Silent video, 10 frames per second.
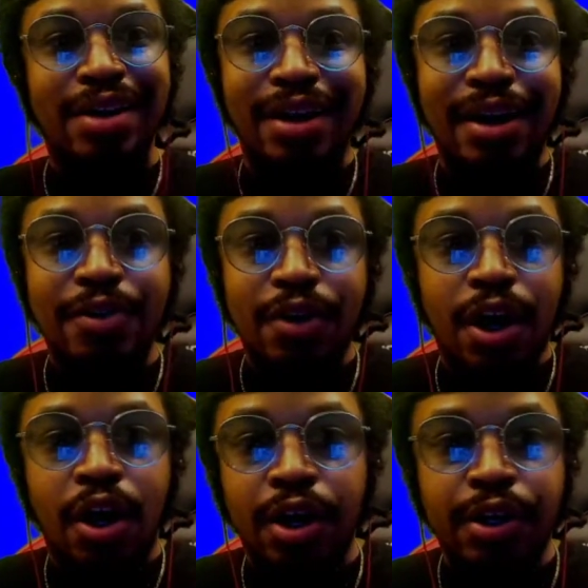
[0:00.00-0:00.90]
other
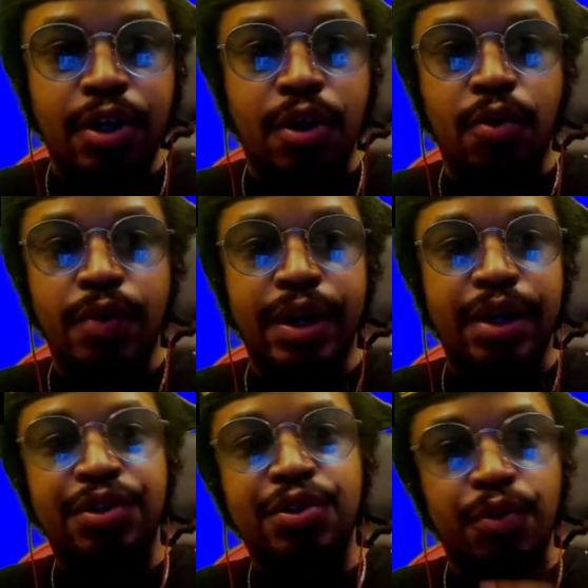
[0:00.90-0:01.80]
audio
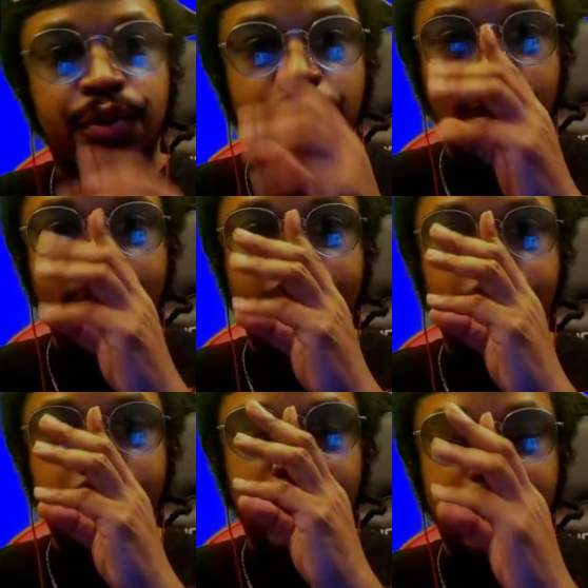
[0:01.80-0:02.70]
into your
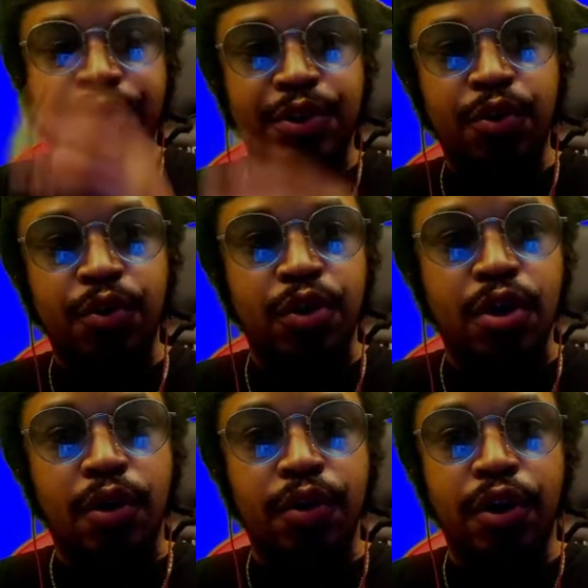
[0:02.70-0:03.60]

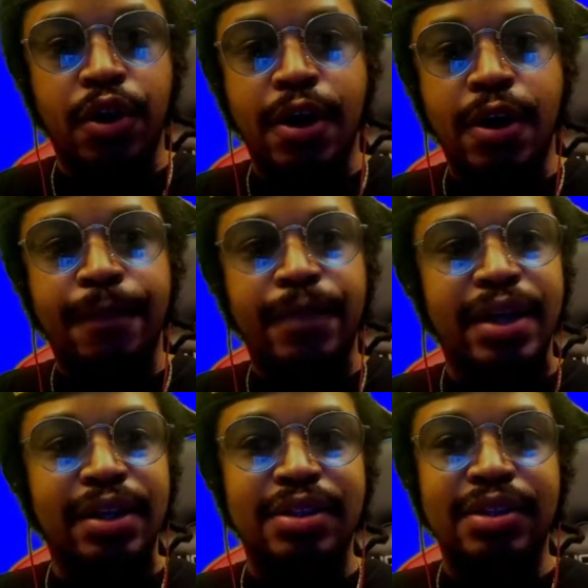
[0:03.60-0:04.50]
like,
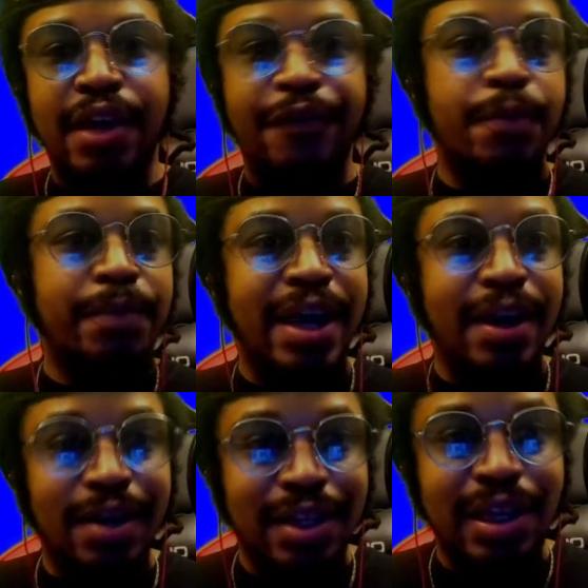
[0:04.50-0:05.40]
let's say if you're playing a
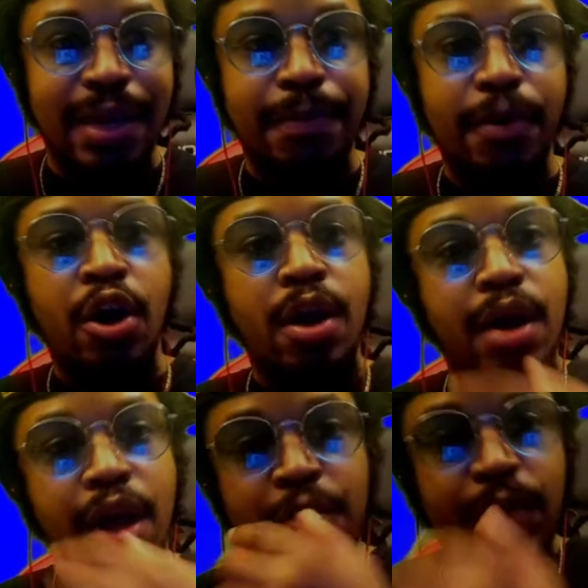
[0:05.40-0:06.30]
clip
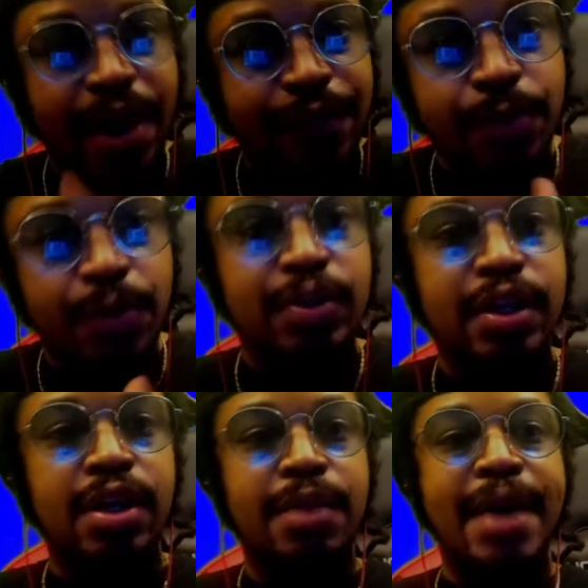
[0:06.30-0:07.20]
and you want to have your music
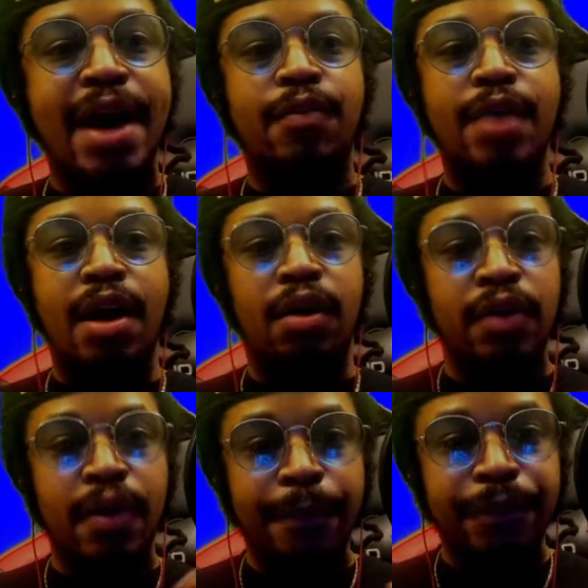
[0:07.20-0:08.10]
in the background
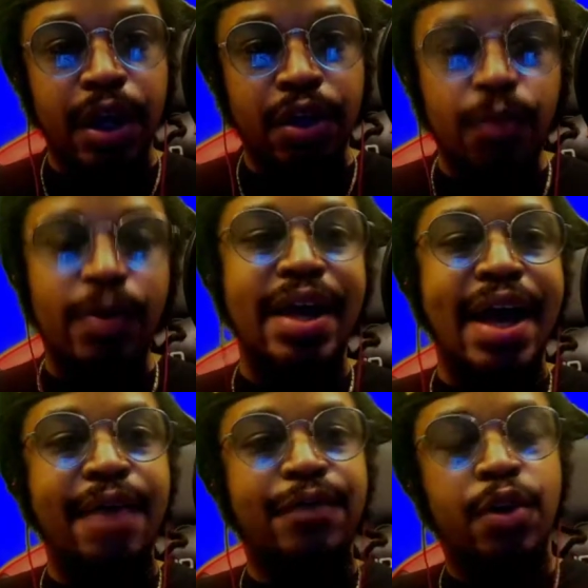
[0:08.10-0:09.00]
and you want to
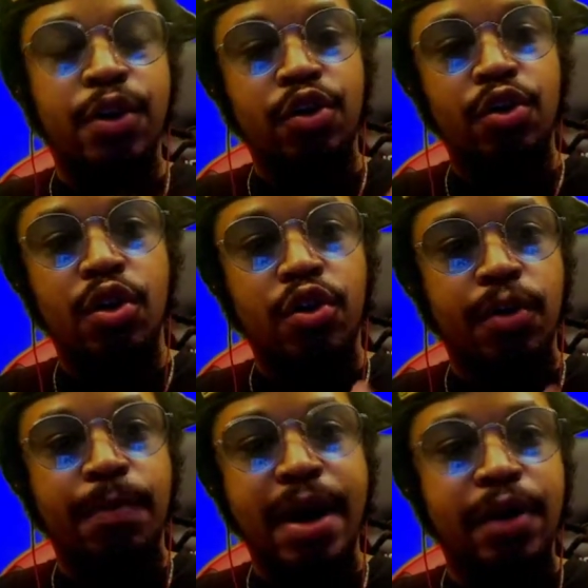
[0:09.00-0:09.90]
have your your
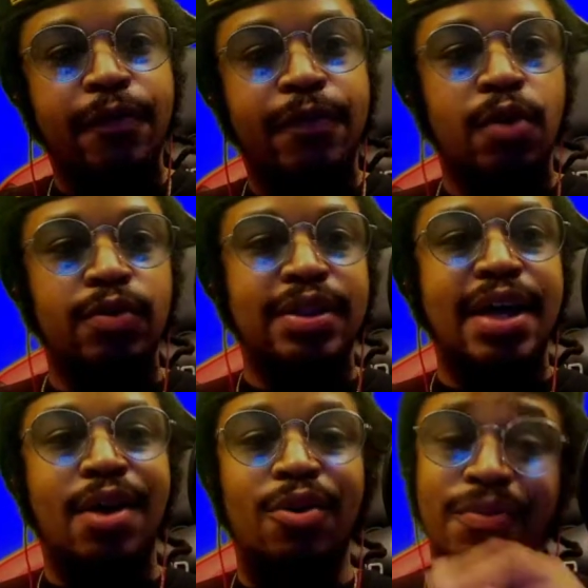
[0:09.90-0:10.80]
microphone
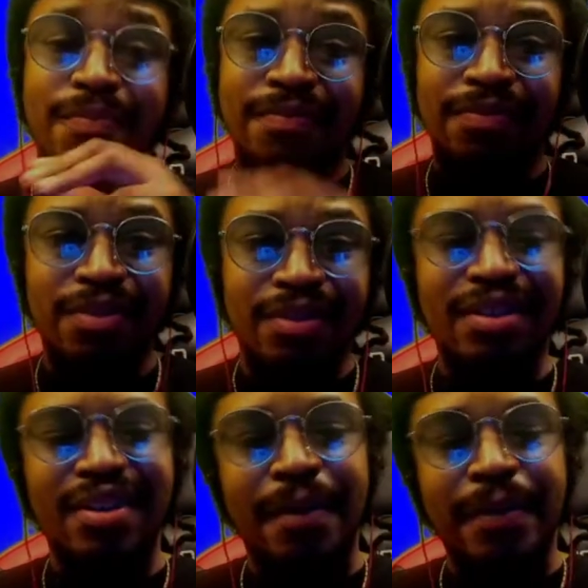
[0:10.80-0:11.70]
sound.
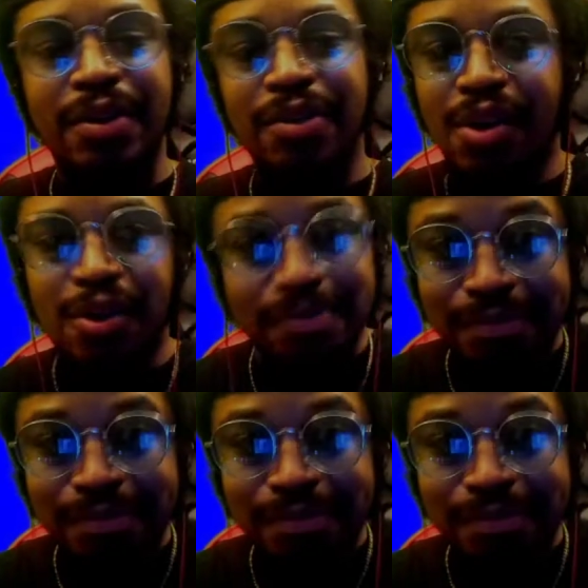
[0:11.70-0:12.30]
I mean,